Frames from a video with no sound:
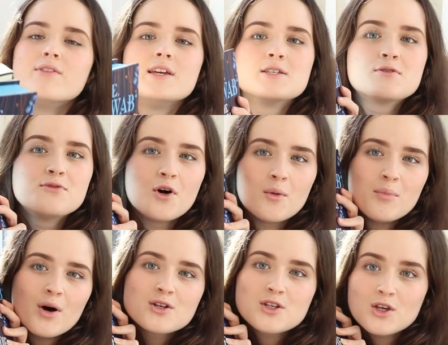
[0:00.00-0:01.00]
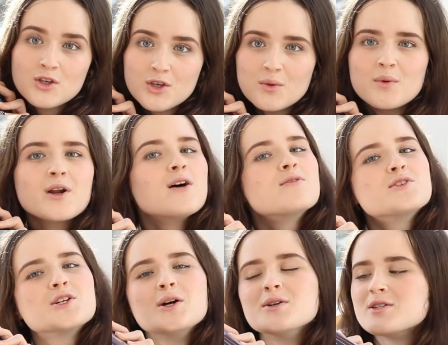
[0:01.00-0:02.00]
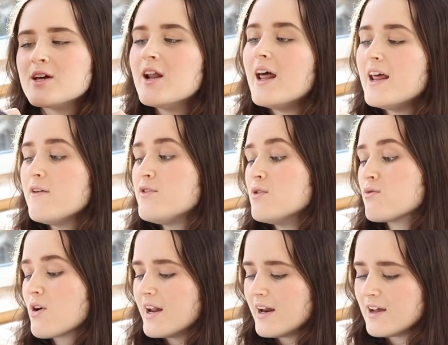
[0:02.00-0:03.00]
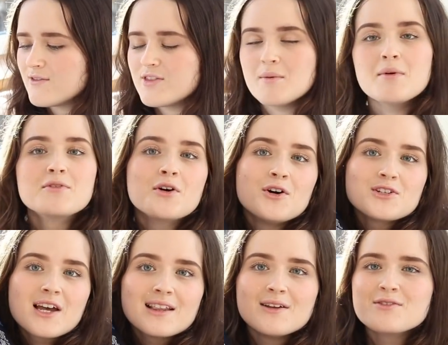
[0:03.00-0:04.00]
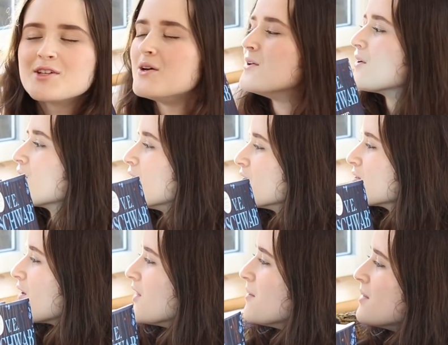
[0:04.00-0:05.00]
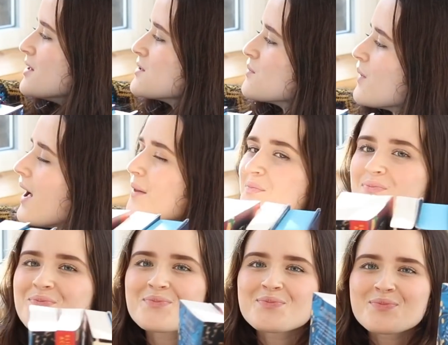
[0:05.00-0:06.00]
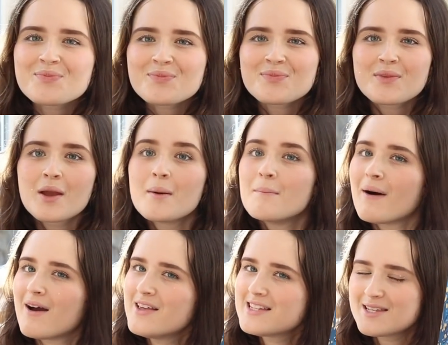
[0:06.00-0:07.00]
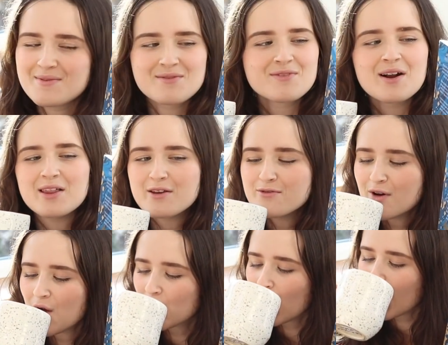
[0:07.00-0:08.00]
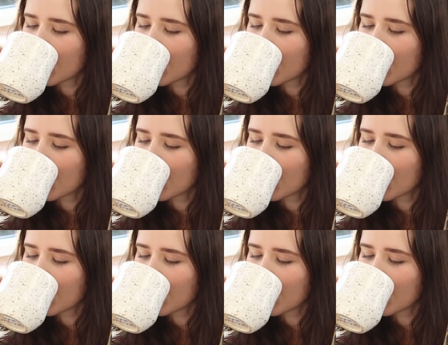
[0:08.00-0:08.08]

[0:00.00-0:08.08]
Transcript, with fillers: these 4 books you would have chosen, and if you've read any of them, of course, I'd love to know your thoughts on them as well. But this has been really fun.